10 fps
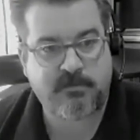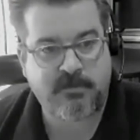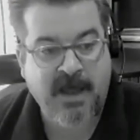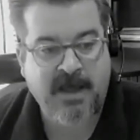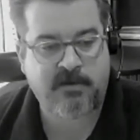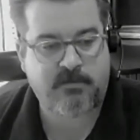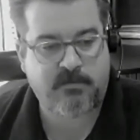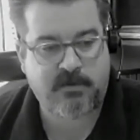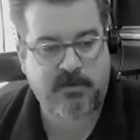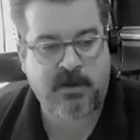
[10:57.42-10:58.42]
not
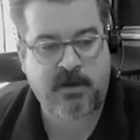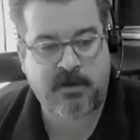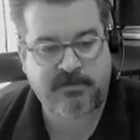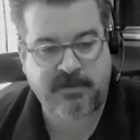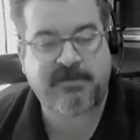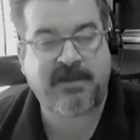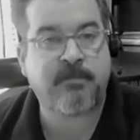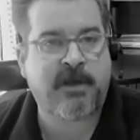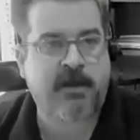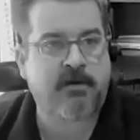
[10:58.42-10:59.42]
that didn't
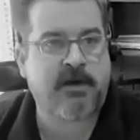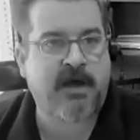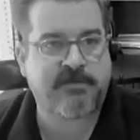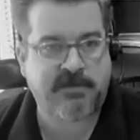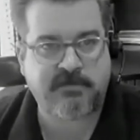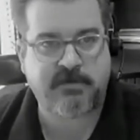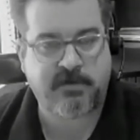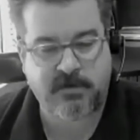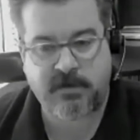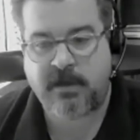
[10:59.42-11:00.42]
make our lives
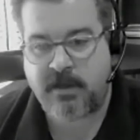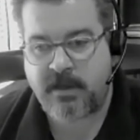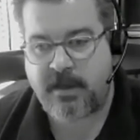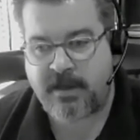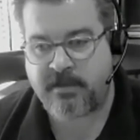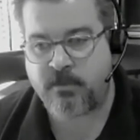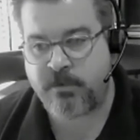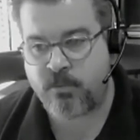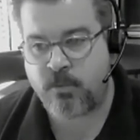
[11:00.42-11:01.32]
easier, and then we